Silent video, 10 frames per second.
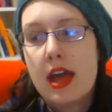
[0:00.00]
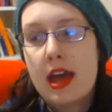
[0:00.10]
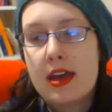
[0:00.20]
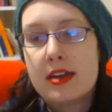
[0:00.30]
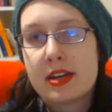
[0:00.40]

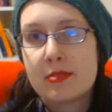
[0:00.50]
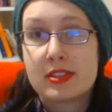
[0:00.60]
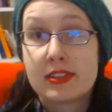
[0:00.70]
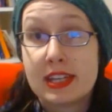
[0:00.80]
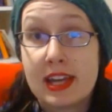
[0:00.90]
And I
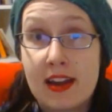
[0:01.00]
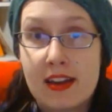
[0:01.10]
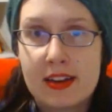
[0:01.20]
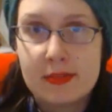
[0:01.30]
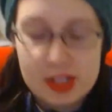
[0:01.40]
was looking at it
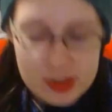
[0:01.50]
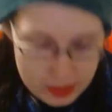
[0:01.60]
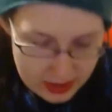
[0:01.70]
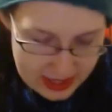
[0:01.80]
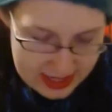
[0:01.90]
and I was just
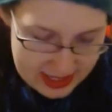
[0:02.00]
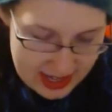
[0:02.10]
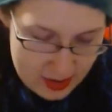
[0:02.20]
realizing